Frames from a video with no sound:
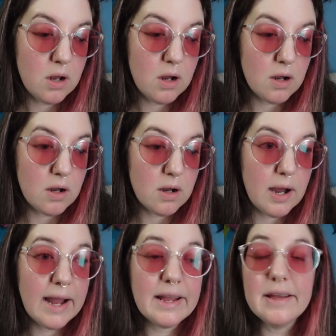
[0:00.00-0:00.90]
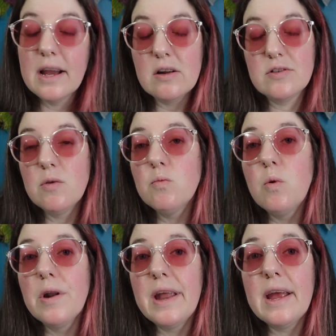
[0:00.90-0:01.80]
I can count on
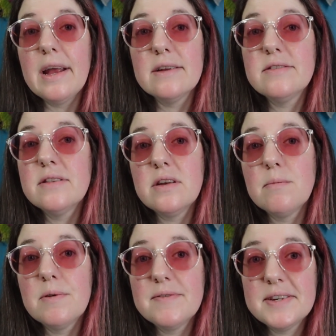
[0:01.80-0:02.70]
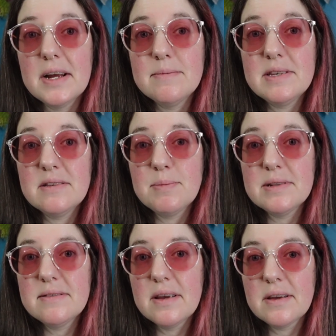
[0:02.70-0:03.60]
one hand the number of times he's
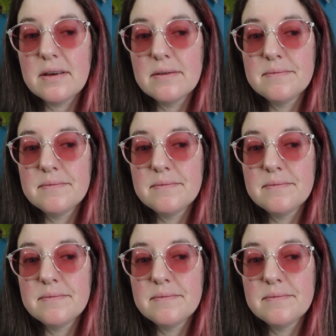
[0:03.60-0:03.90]
been sick.